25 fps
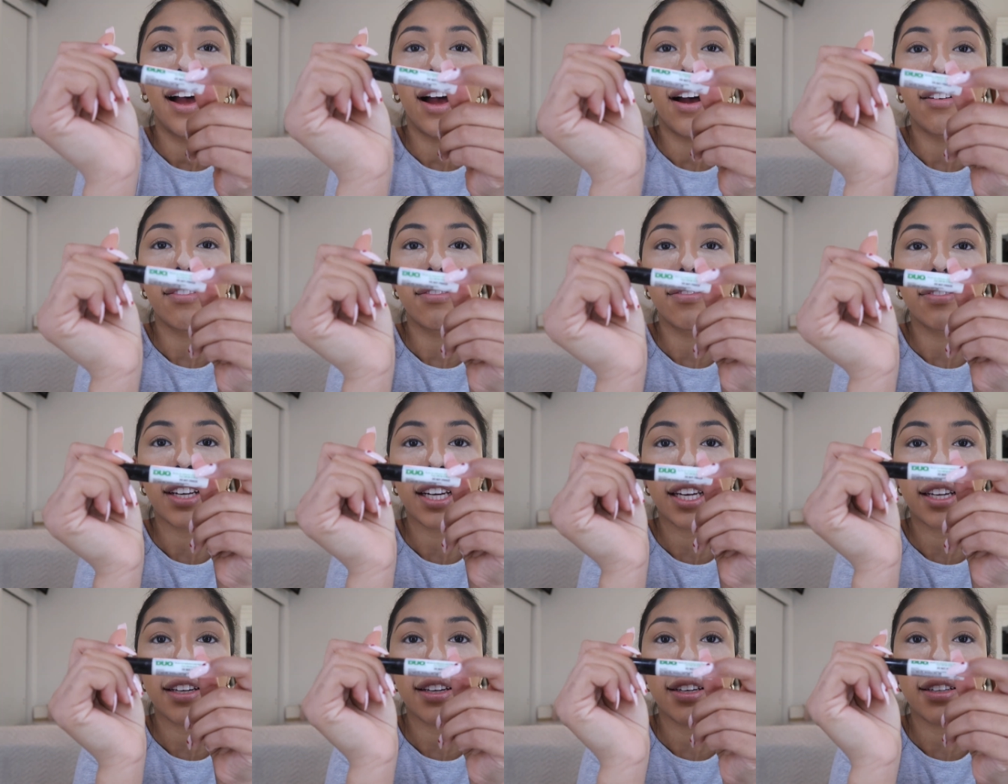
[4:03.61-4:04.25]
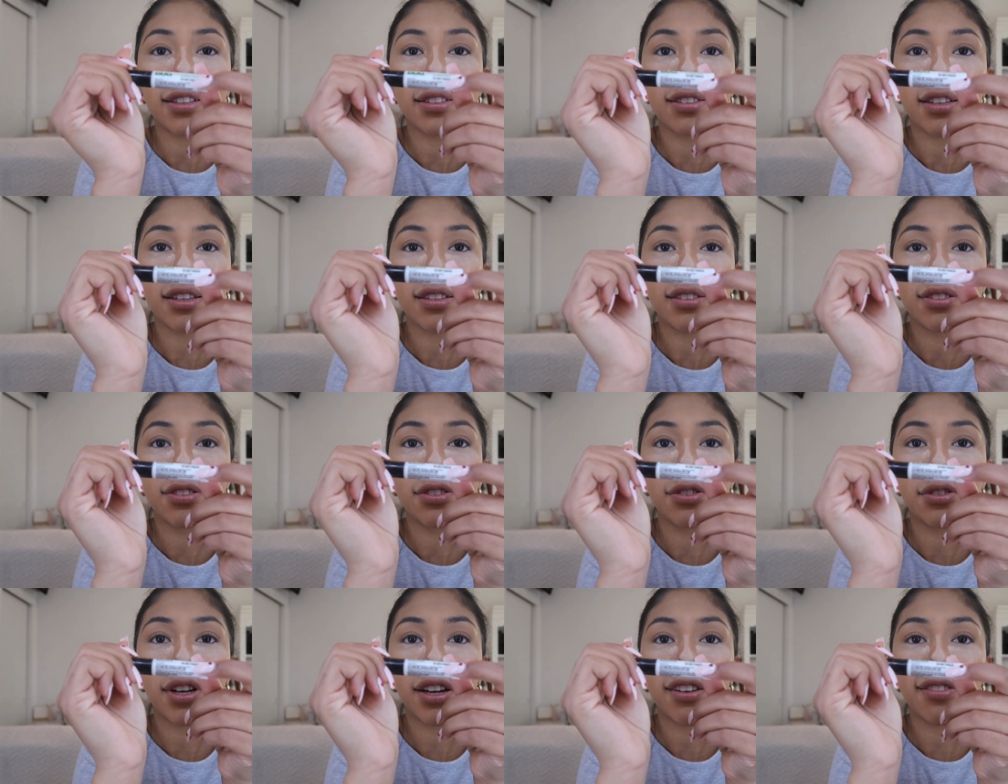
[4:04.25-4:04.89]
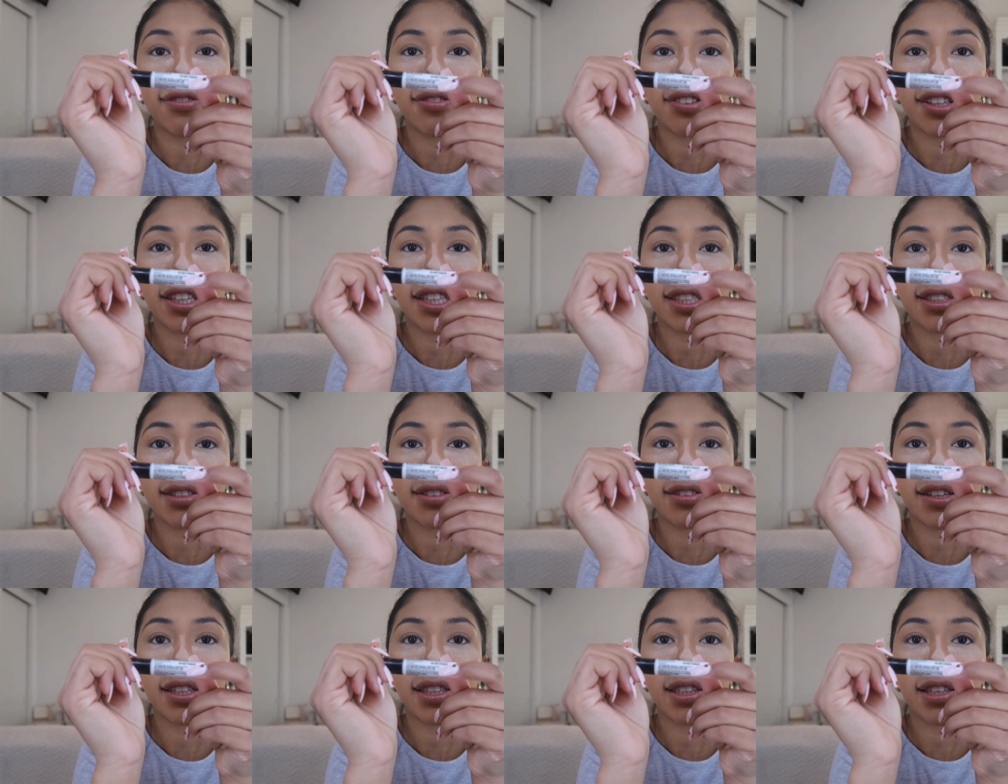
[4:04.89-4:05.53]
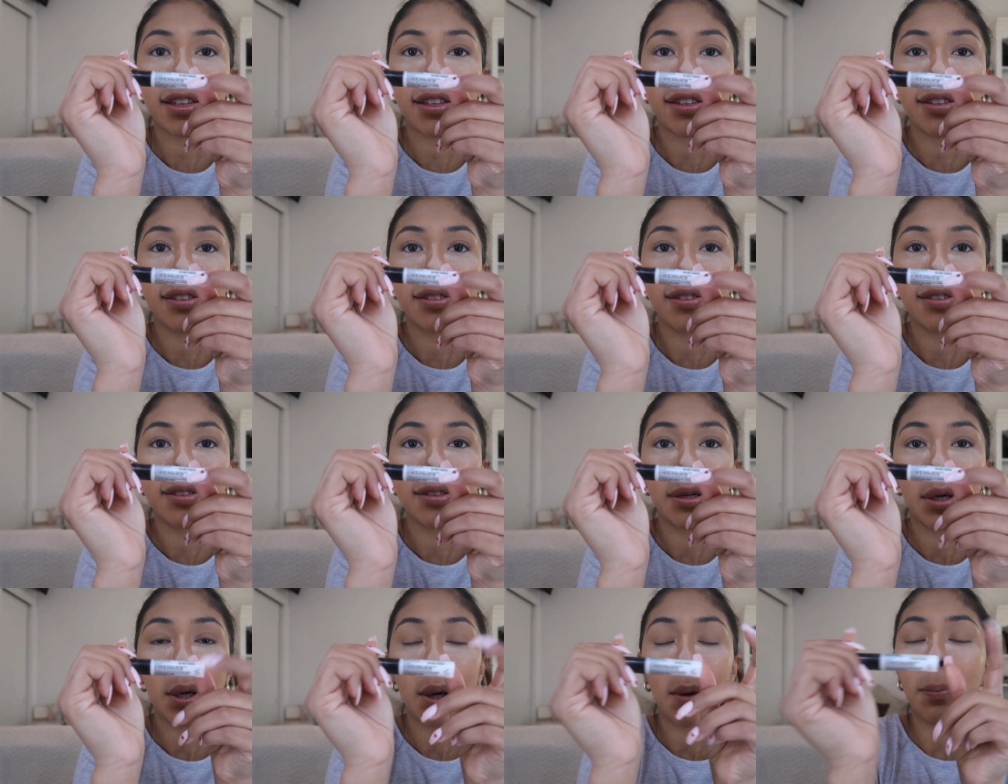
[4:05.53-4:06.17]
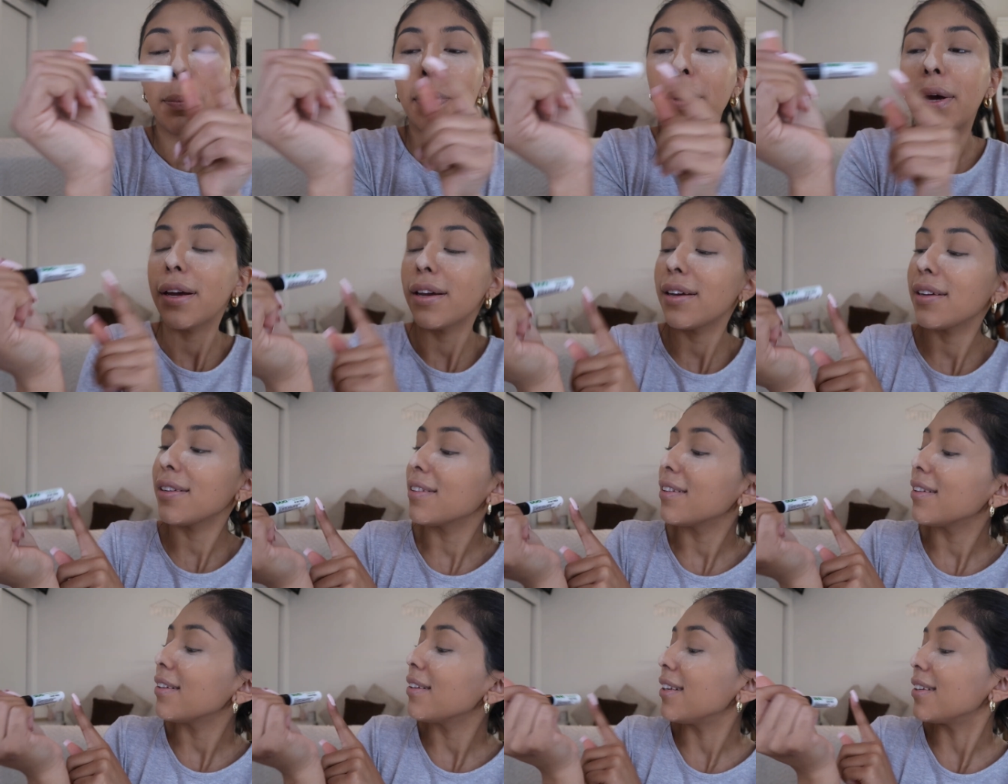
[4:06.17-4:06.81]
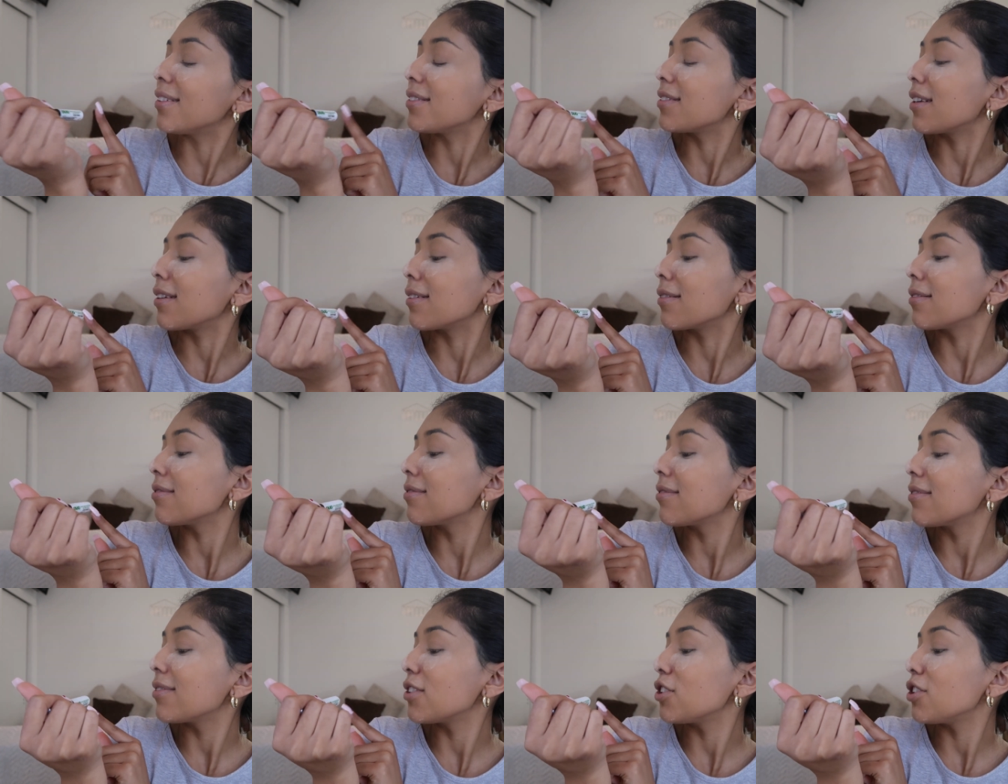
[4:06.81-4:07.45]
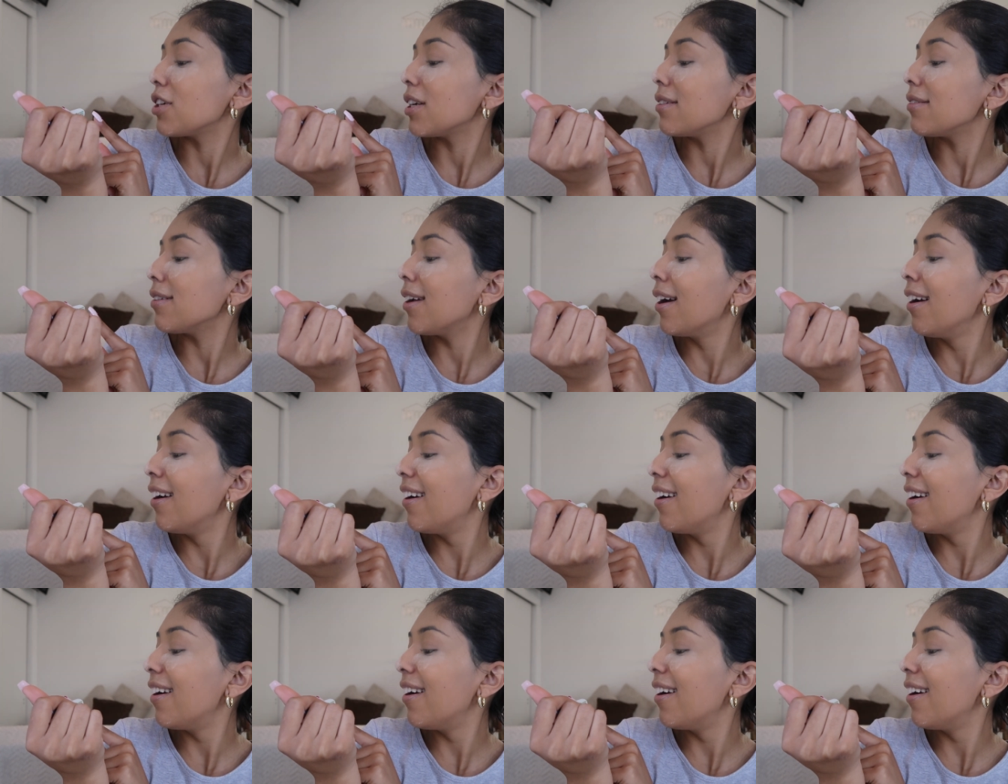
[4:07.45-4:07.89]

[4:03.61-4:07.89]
Not funny. It says Do Not Freeze right there, but it is not the shade.